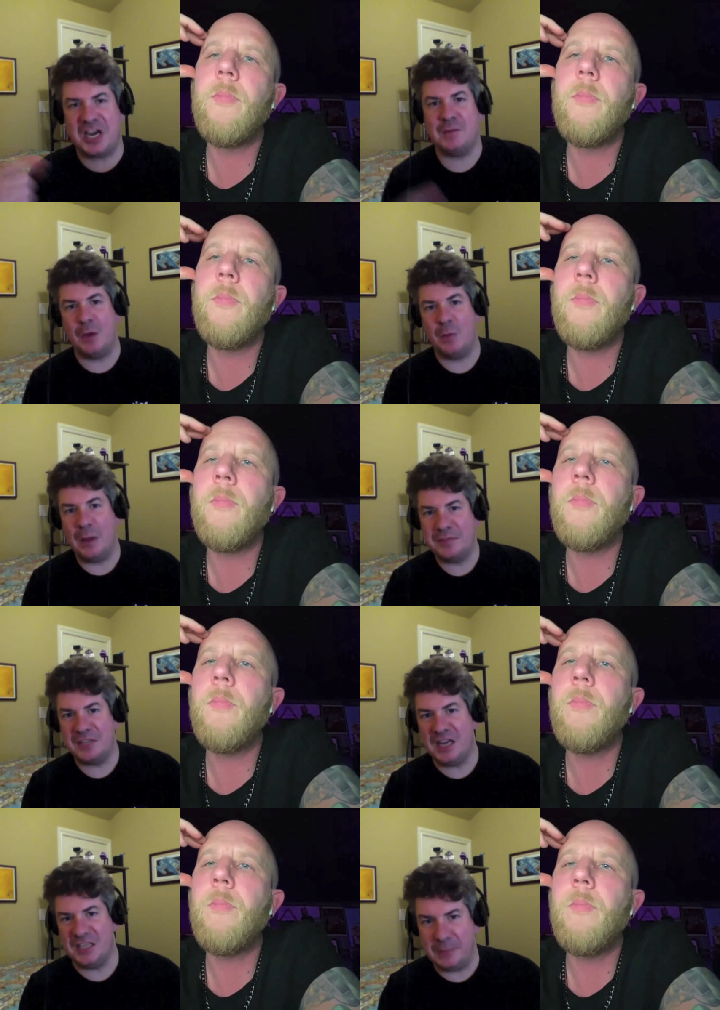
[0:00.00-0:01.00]
Speaker 1: my
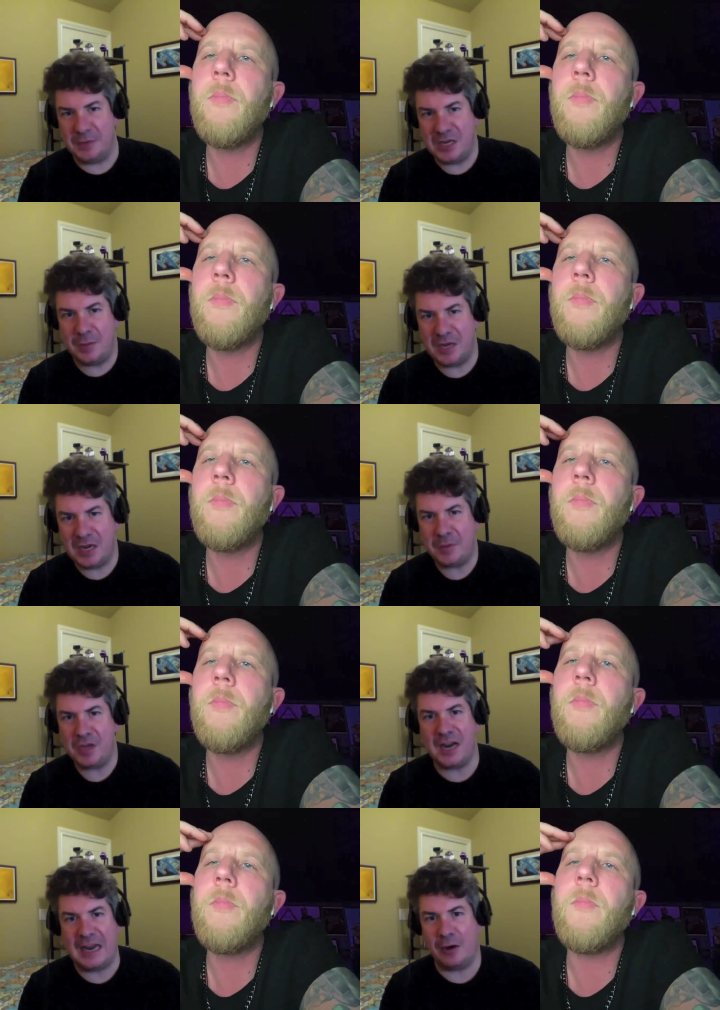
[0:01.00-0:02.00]
website,
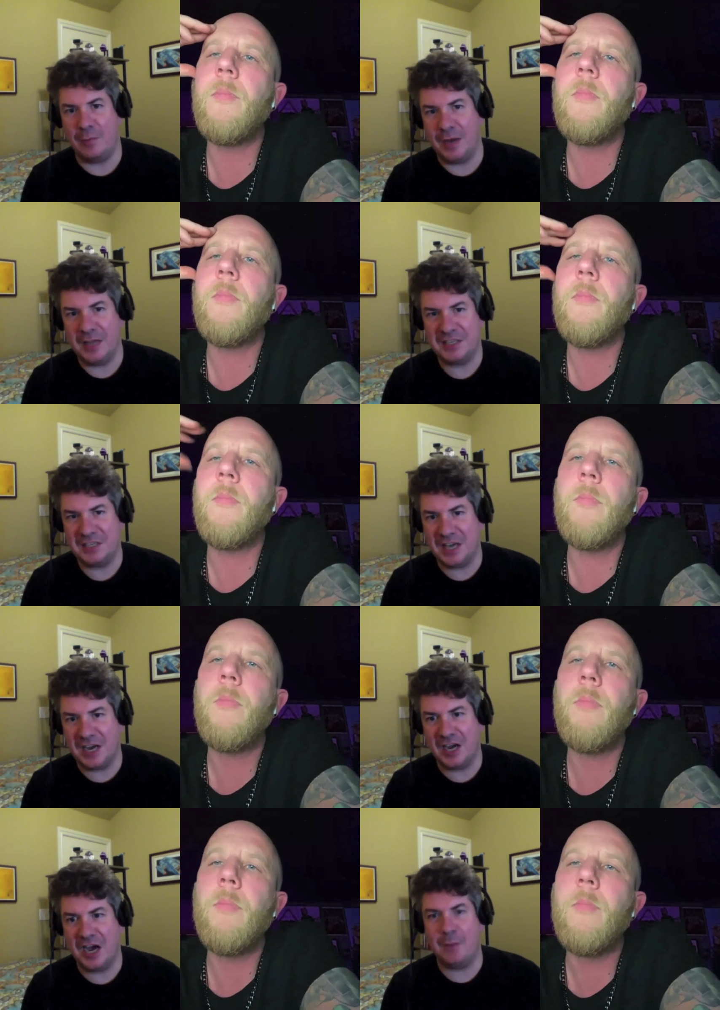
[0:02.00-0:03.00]

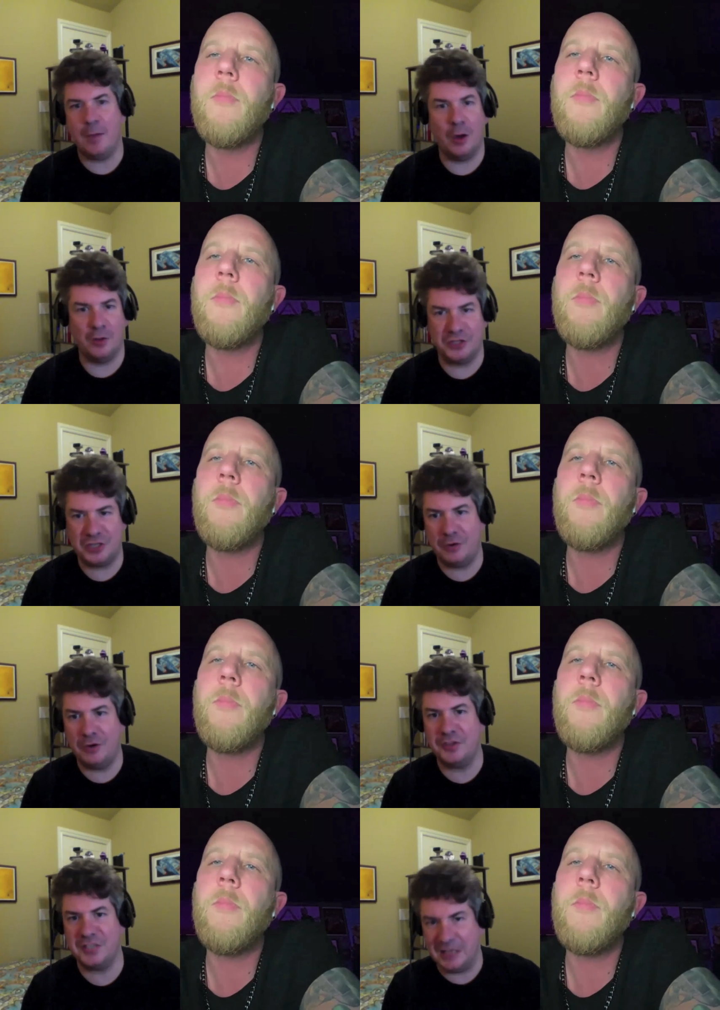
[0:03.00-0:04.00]
www.aaronbossig.com. All the show
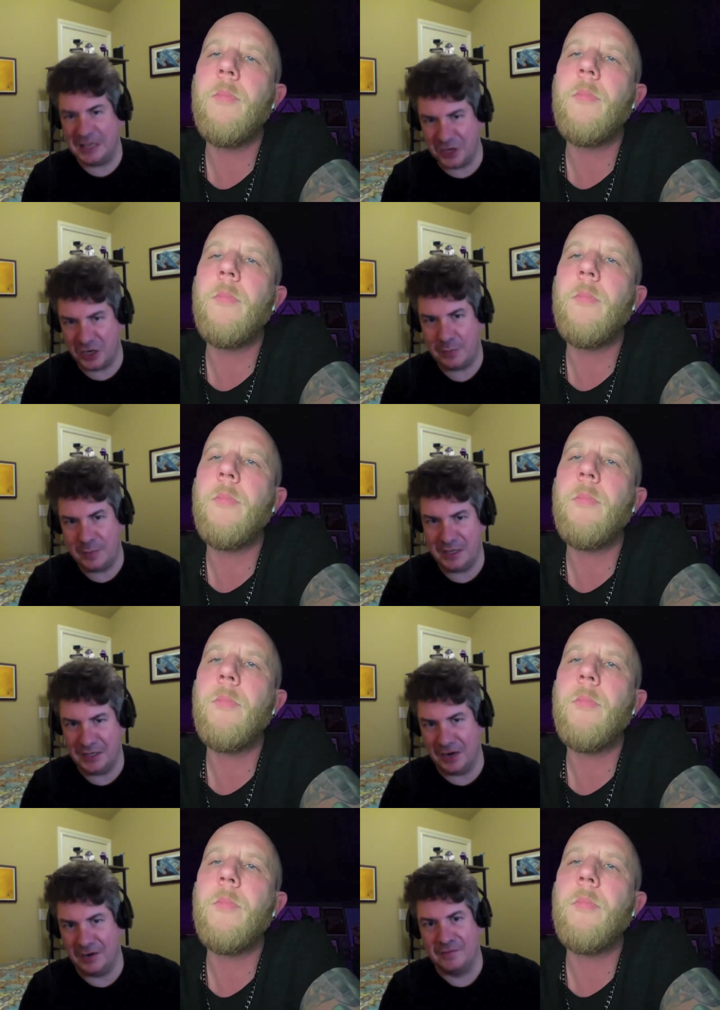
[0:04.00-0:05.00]
notes and links are going to be in
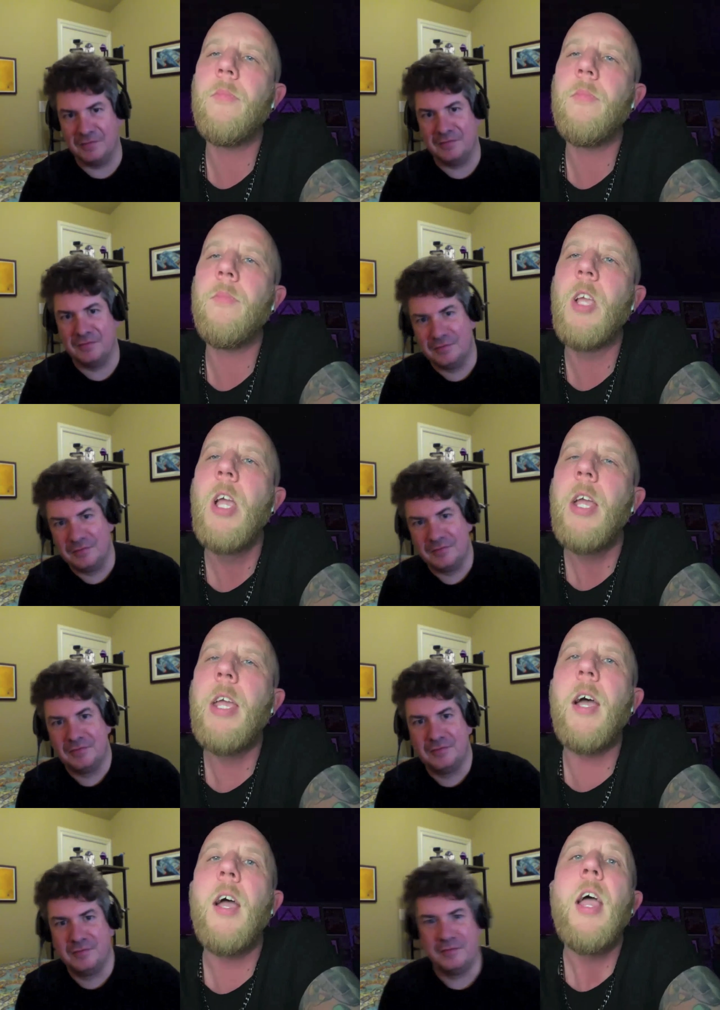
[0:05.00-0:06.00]
there.
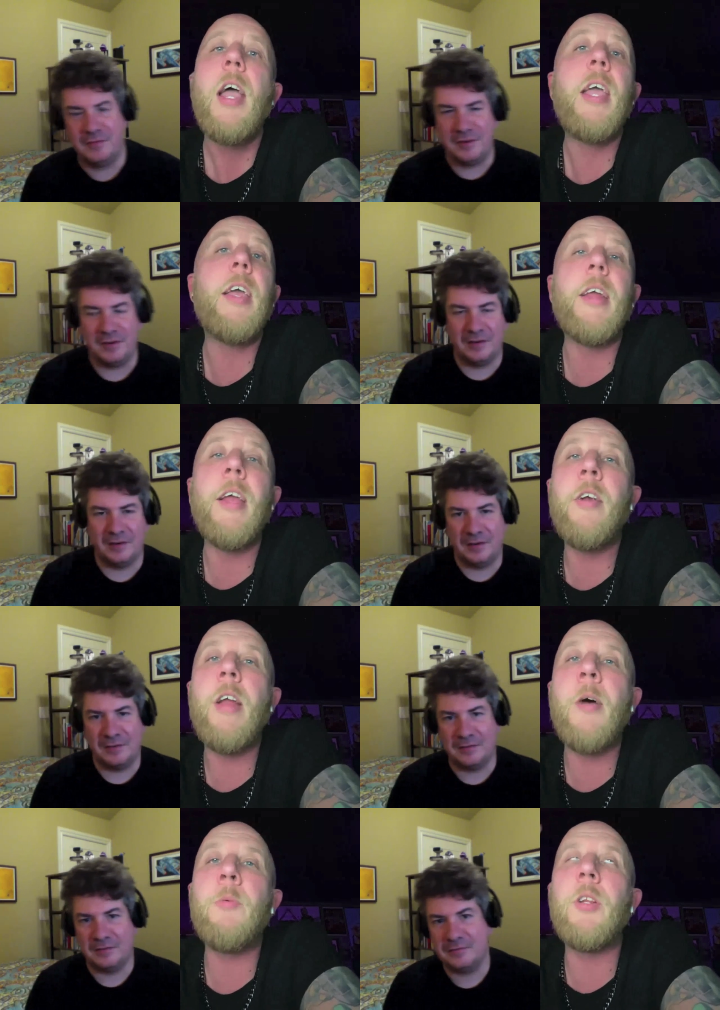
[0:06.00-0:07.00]
Speaker 2: Yeah. Hey, and
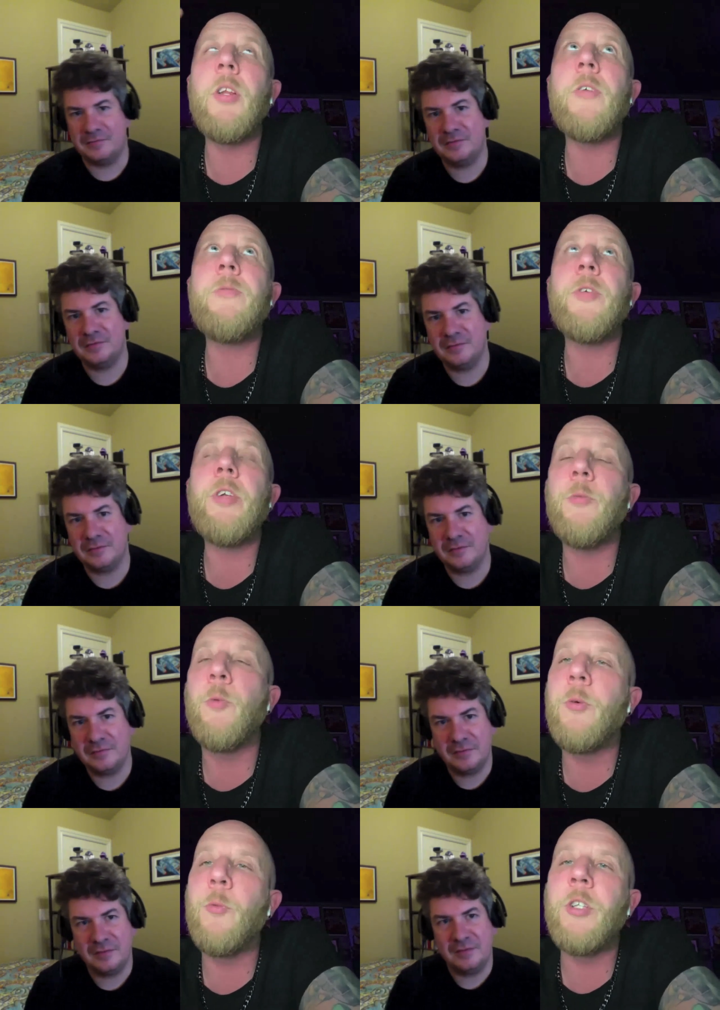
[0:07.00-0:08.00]
Aaron, I would love for you
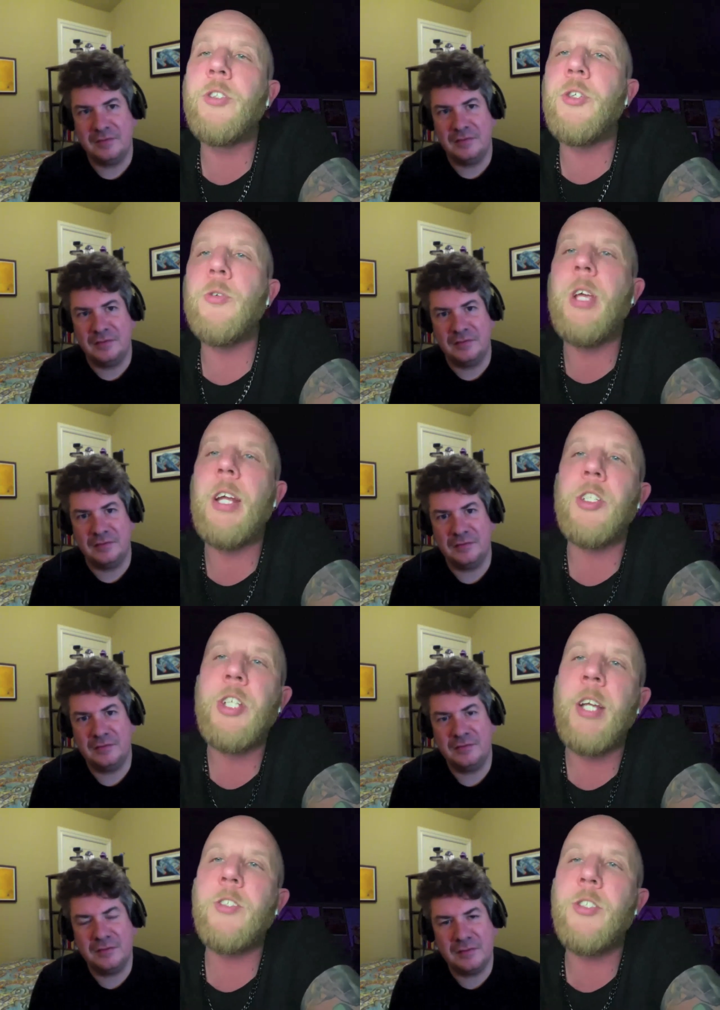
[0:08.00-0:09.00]
once you get a
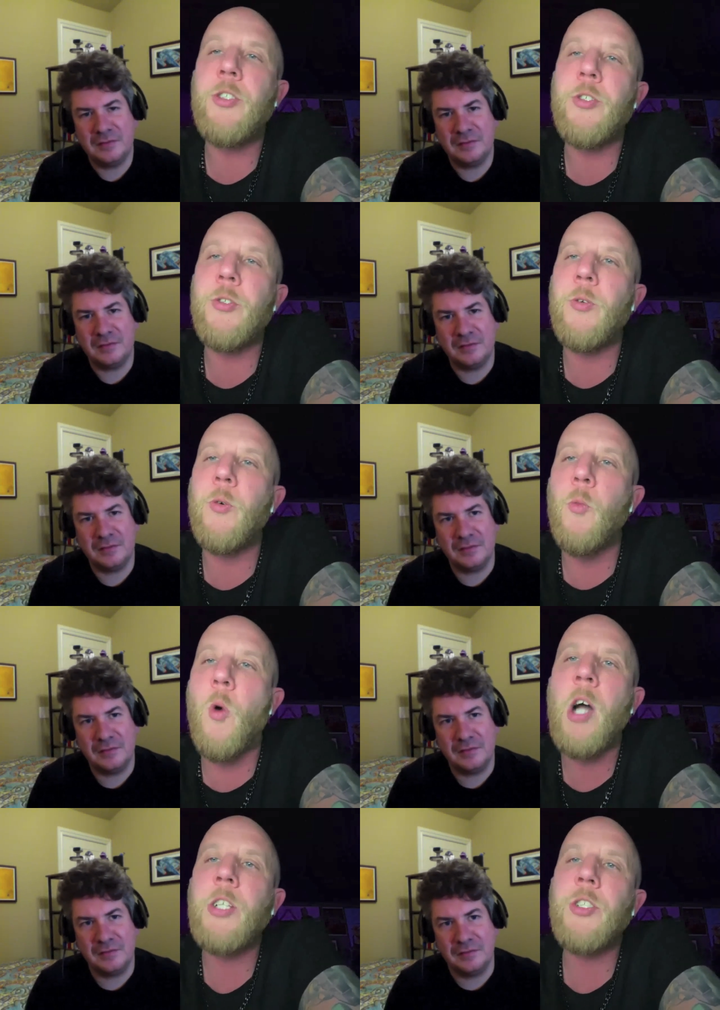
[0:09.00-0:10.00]
chance to
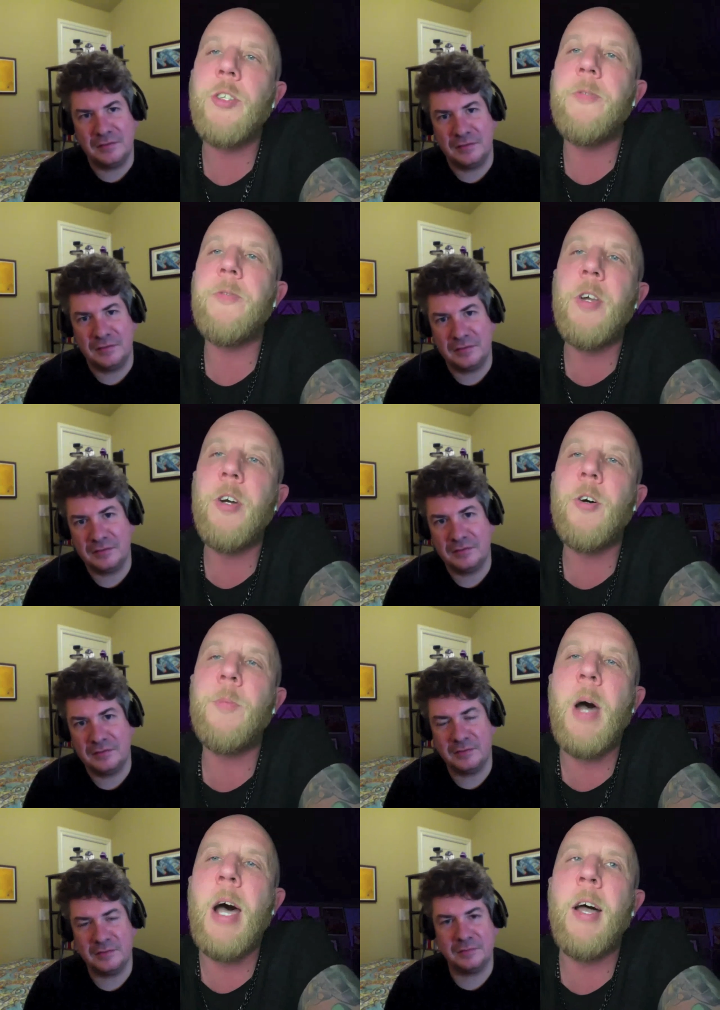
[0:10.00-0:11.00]
watch the
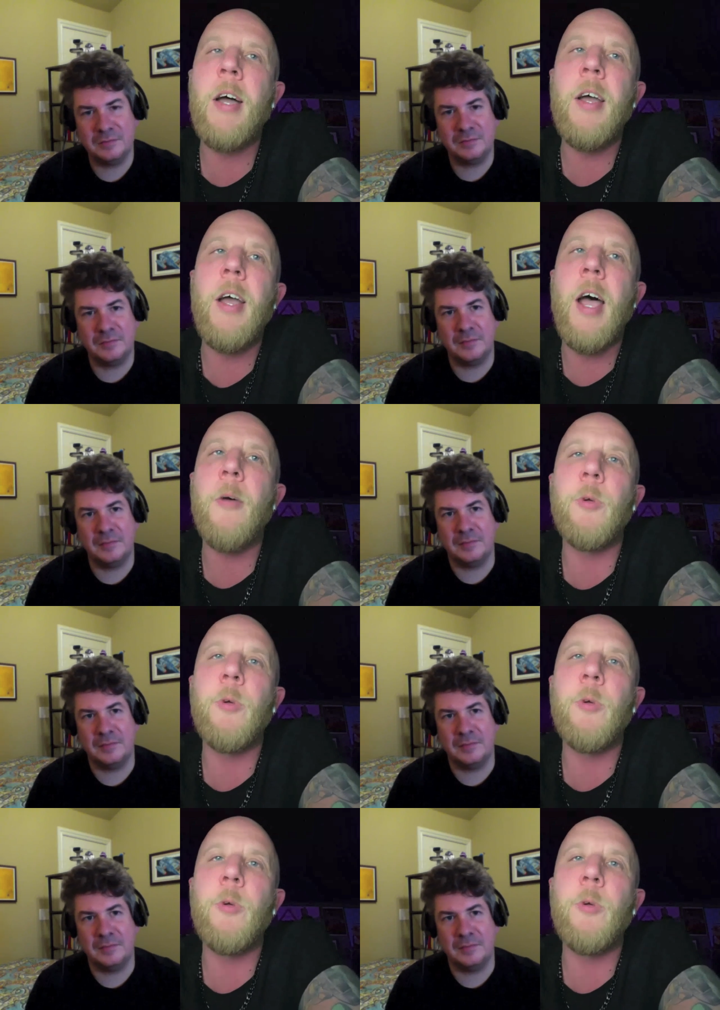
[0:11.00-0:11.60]
film. I I